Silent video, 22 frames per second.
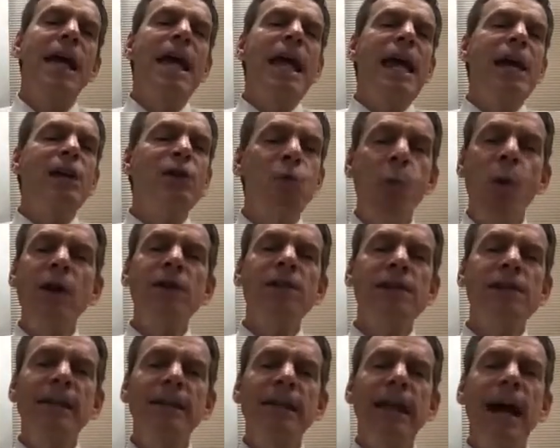is once
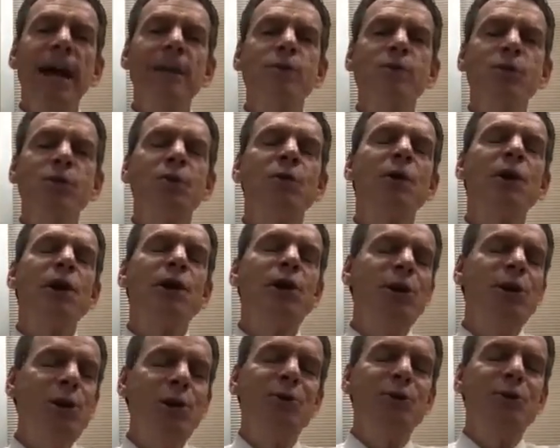a laboratory
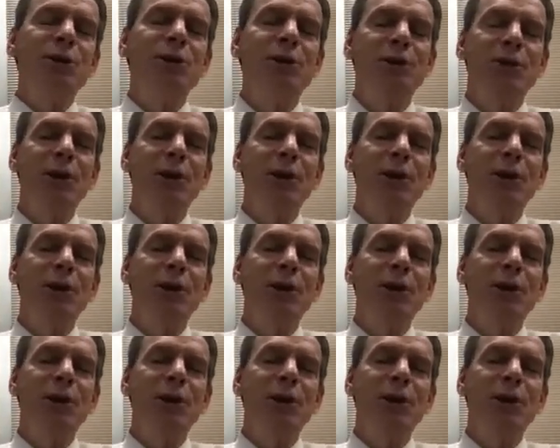uses